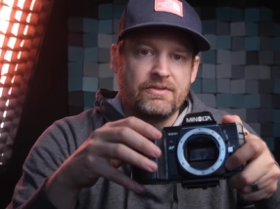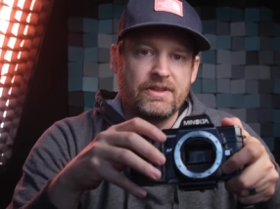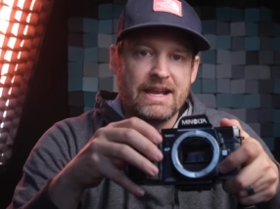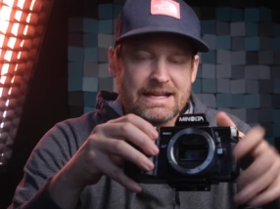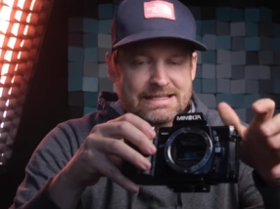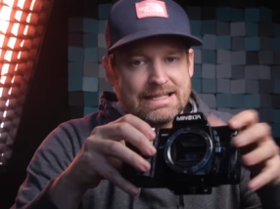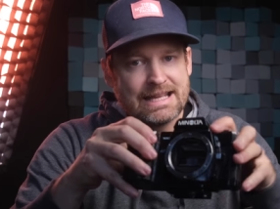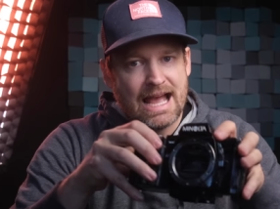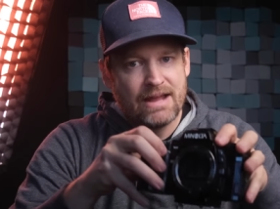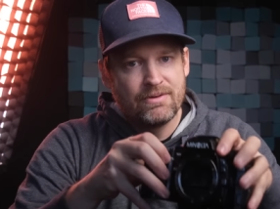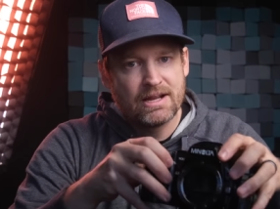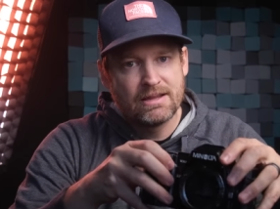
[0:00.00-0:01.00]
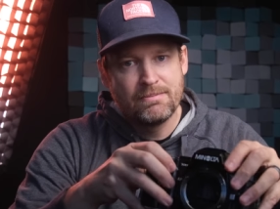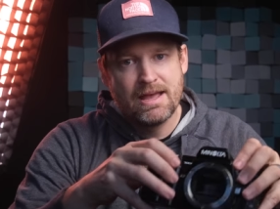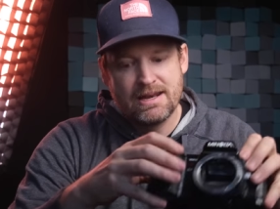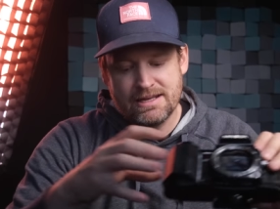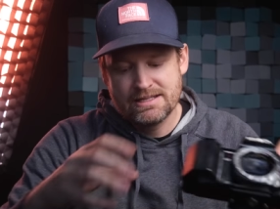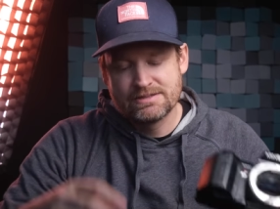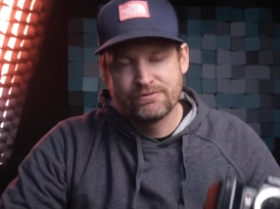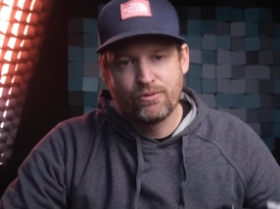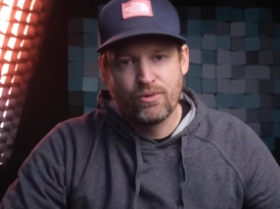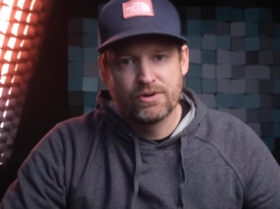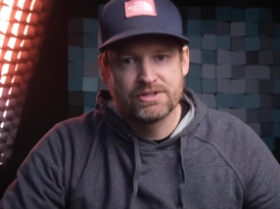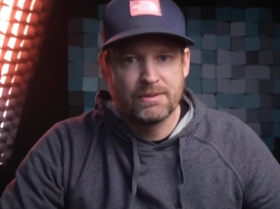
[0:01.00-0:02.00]
The next thing I'd recommend is
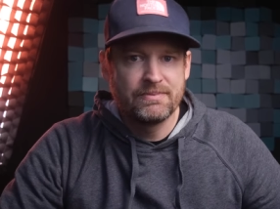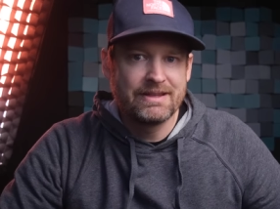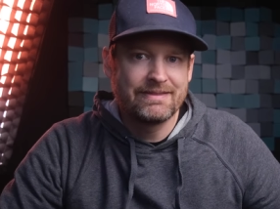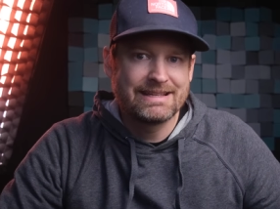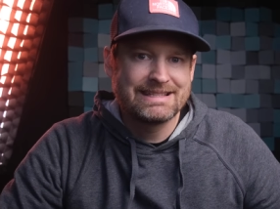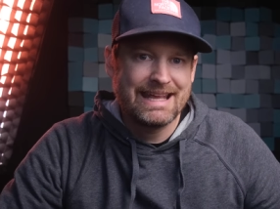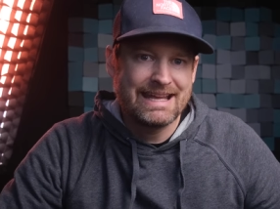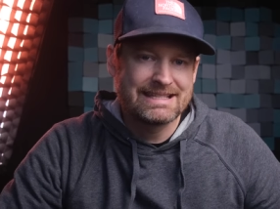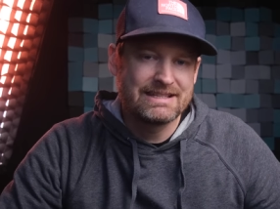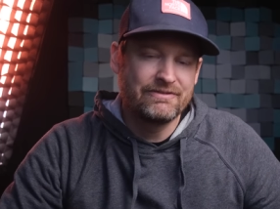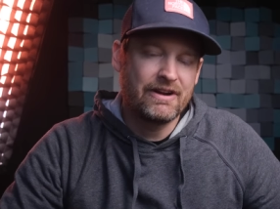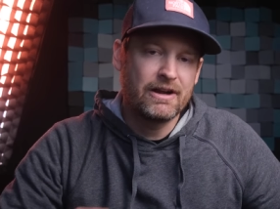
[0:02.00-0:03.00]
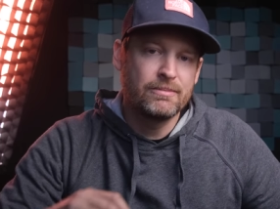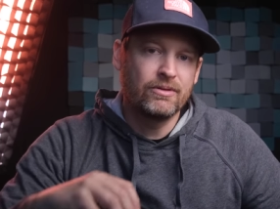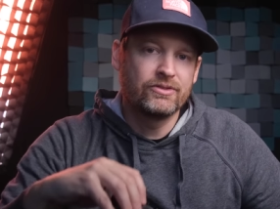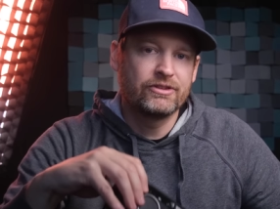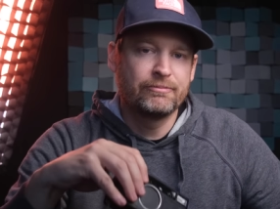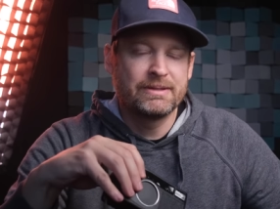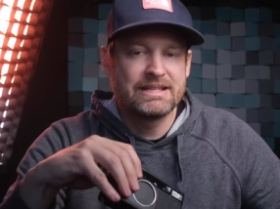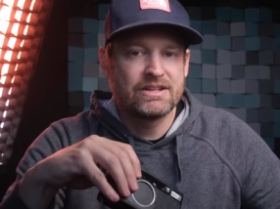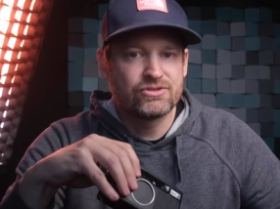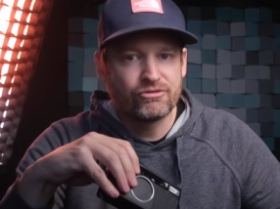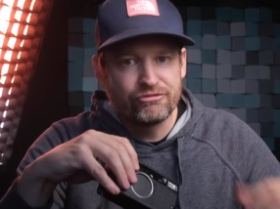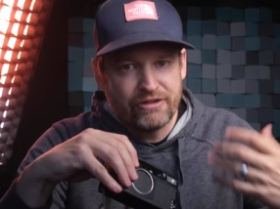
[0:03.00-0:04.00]
for something that takes the variables of
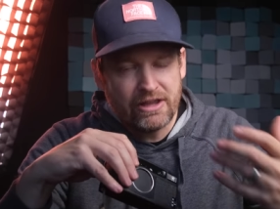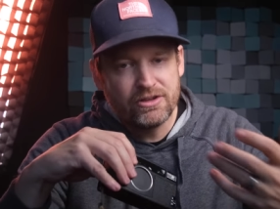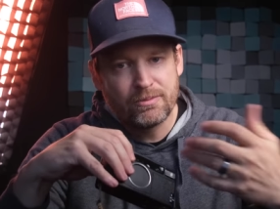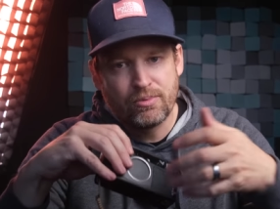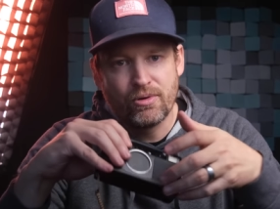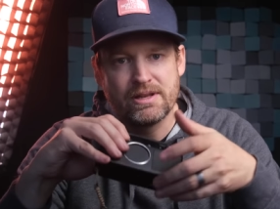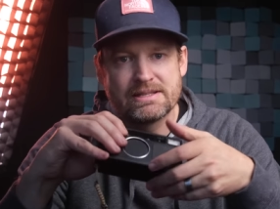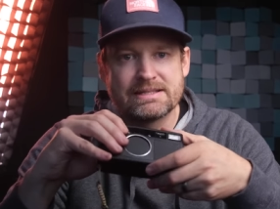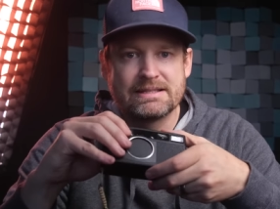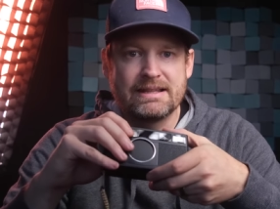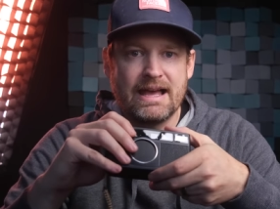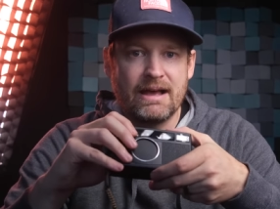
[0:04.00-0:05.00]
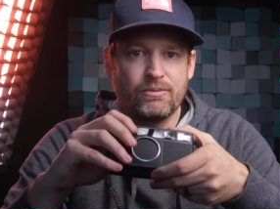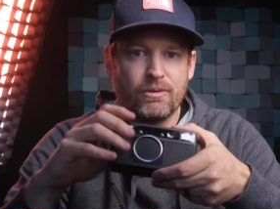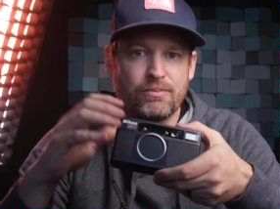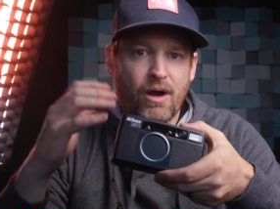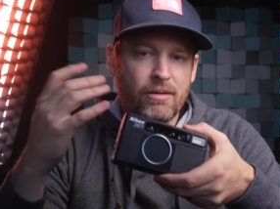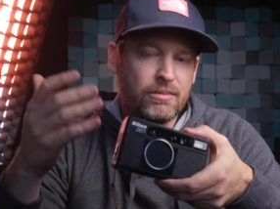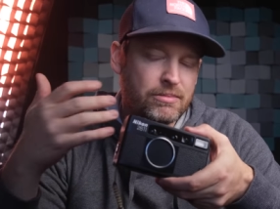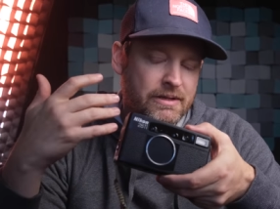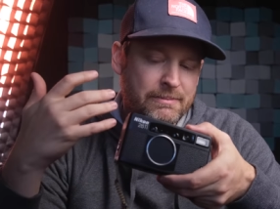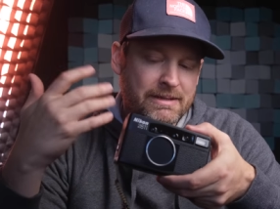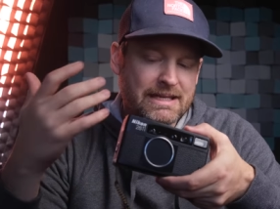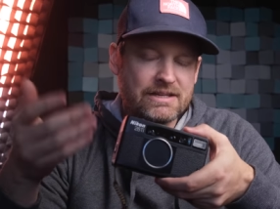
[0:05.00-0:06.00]
potential failure points that will
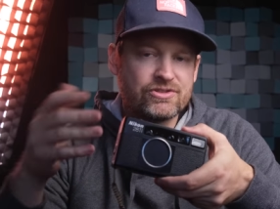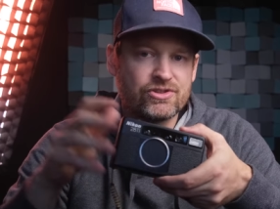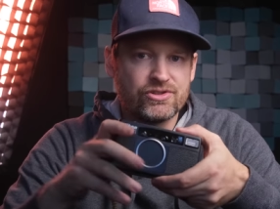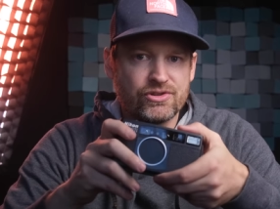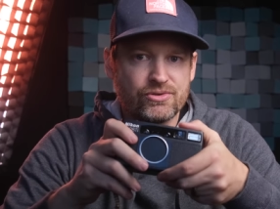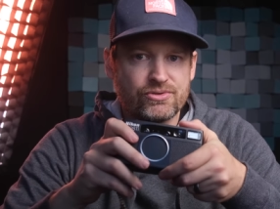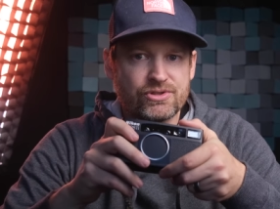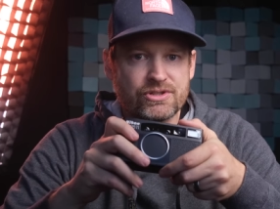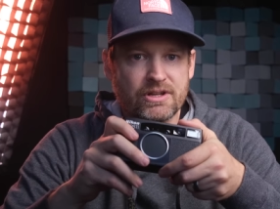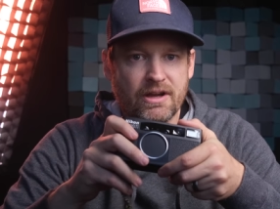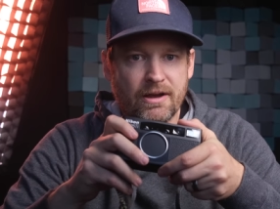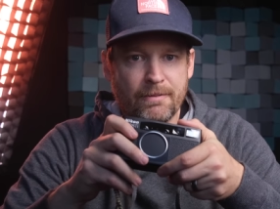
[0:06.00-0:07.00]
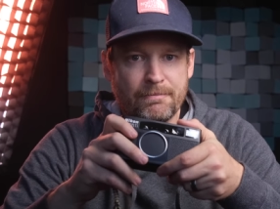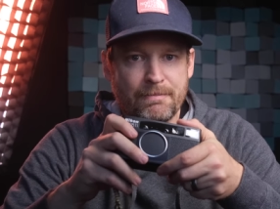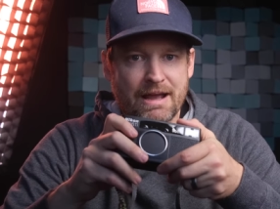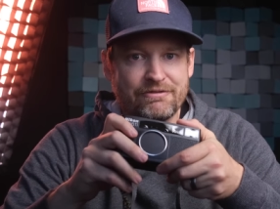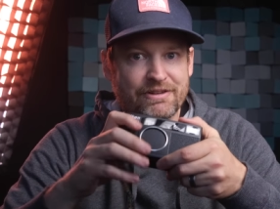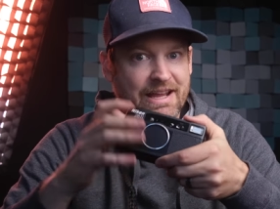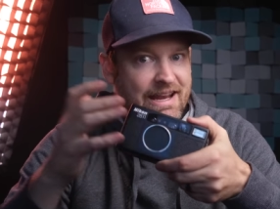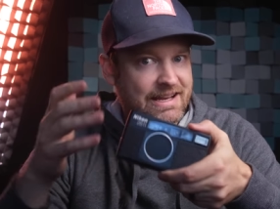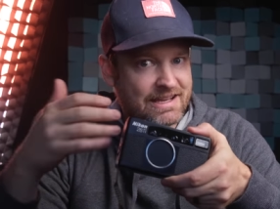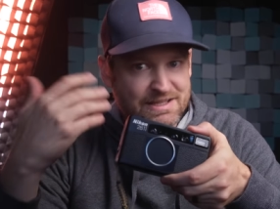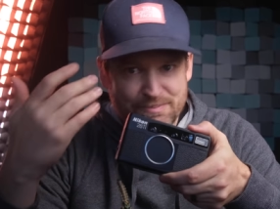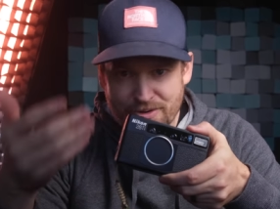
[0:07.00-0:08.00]
probably be introduced um, by
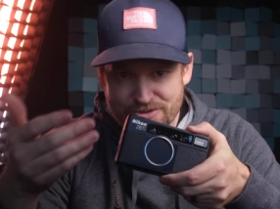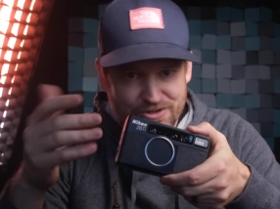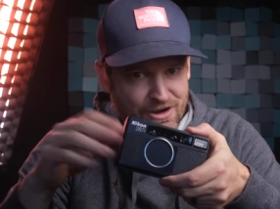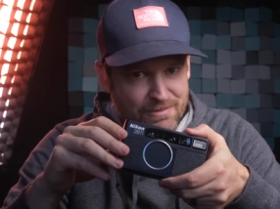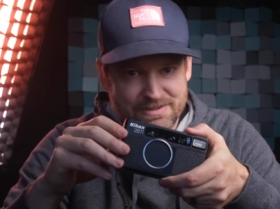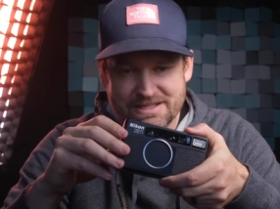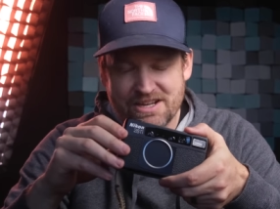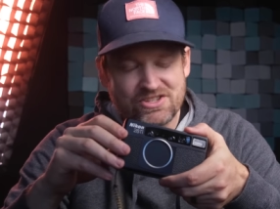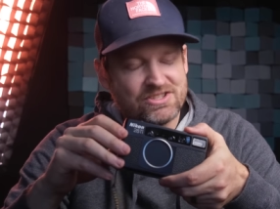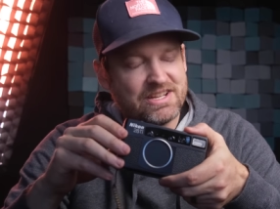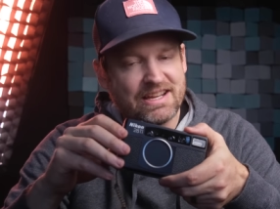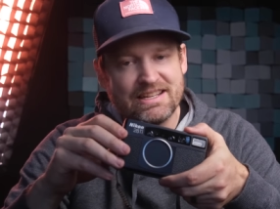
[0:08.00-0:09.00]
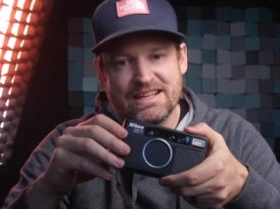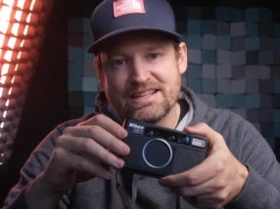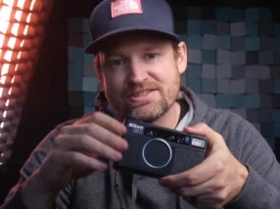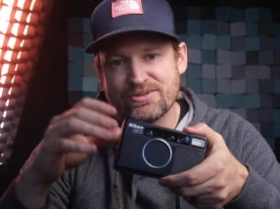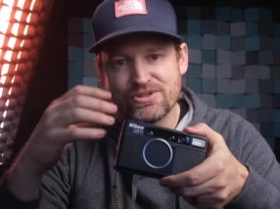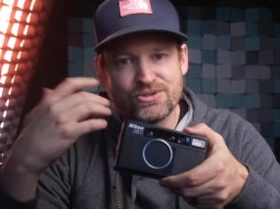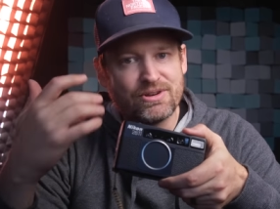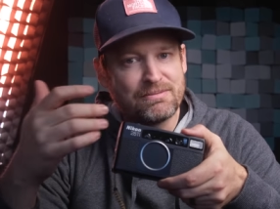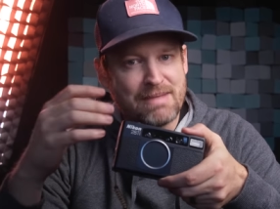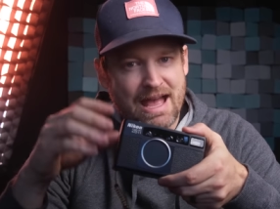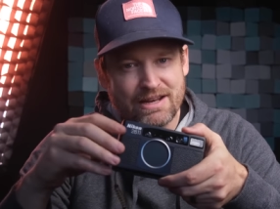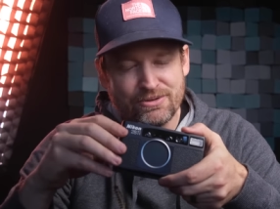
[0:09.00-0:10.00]
forgetting exposure compensation techniques or shooting
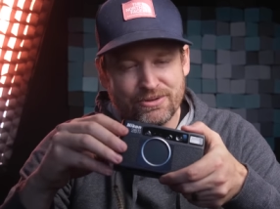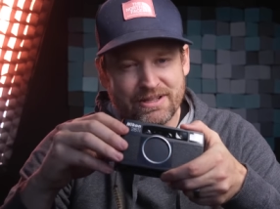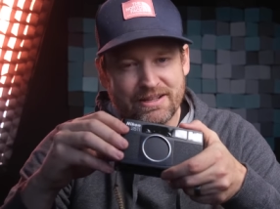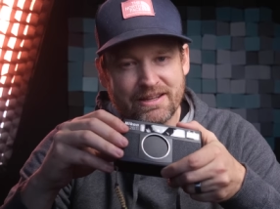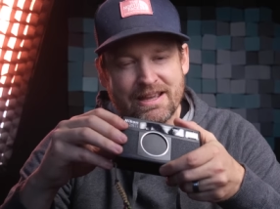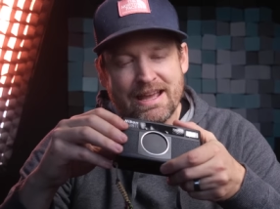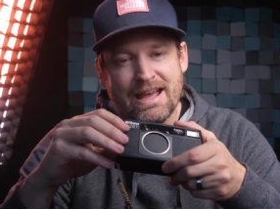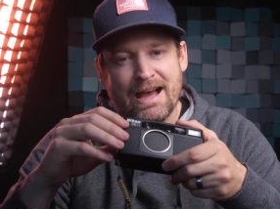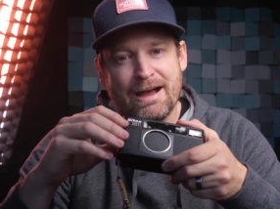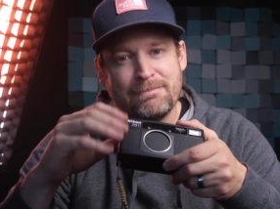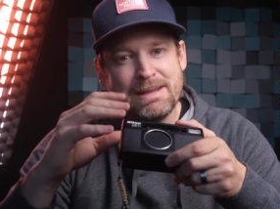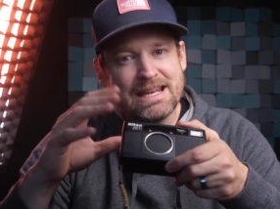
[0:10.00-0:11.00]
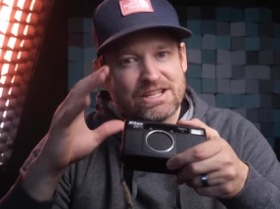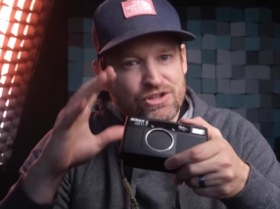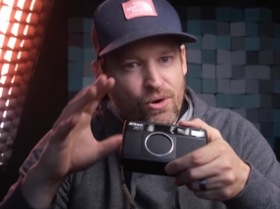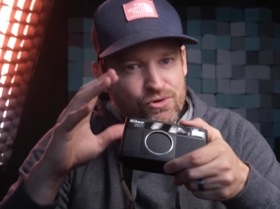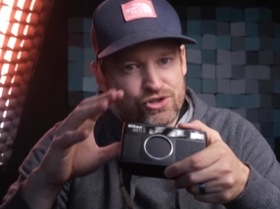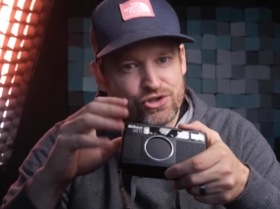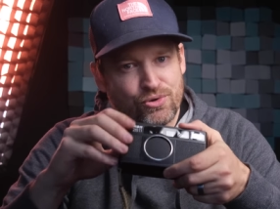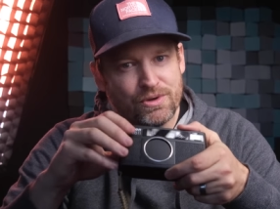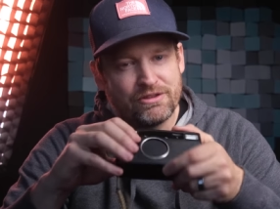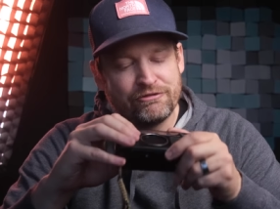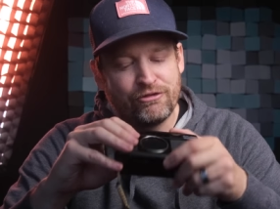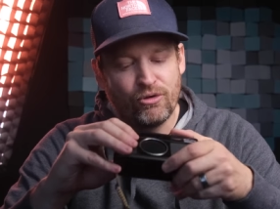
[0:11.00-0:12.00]
manually. Uh, meaning, don't shoot
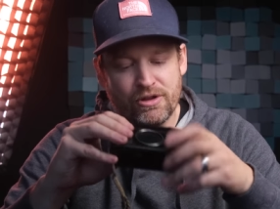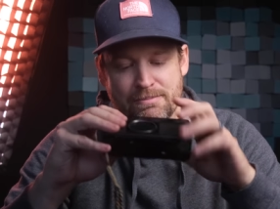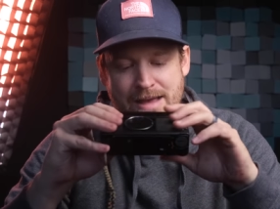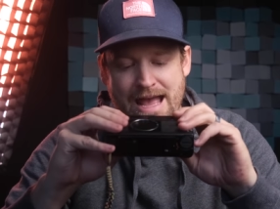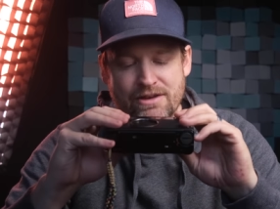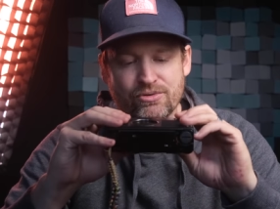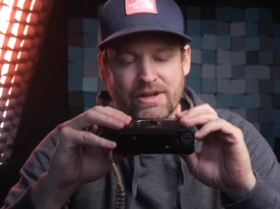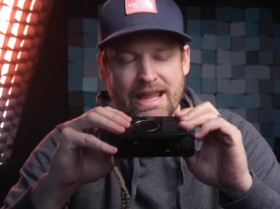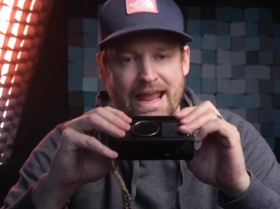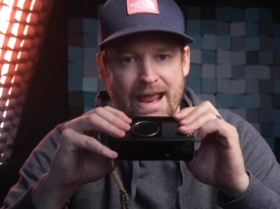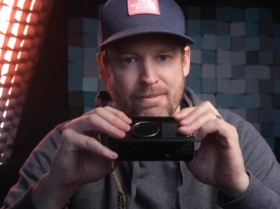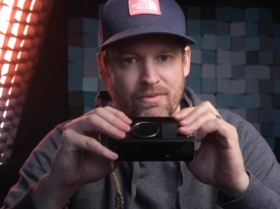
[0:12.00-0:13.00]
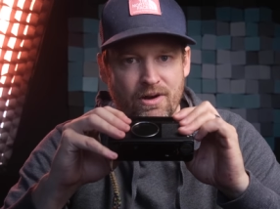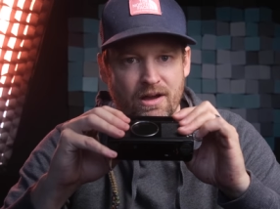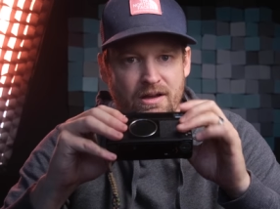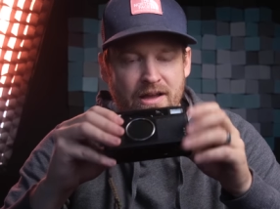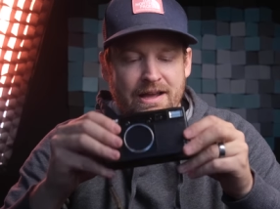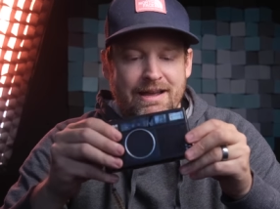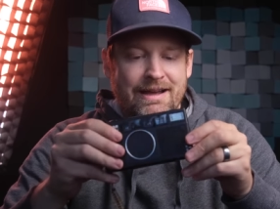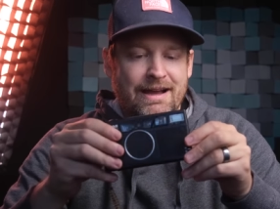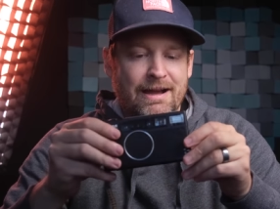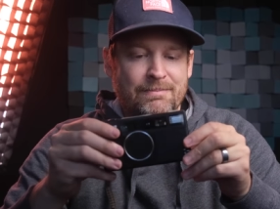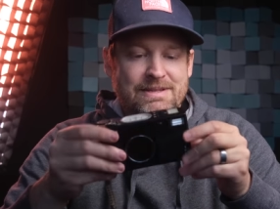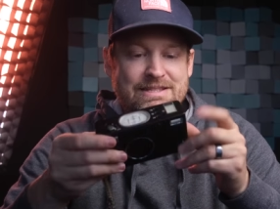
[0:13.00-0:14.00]
with a fully manual camera.
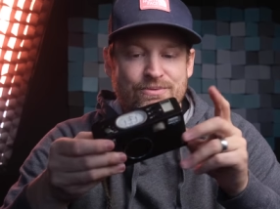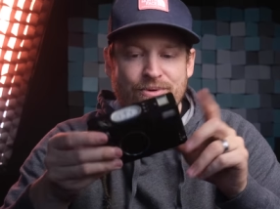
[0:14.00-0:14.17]
Um, this is the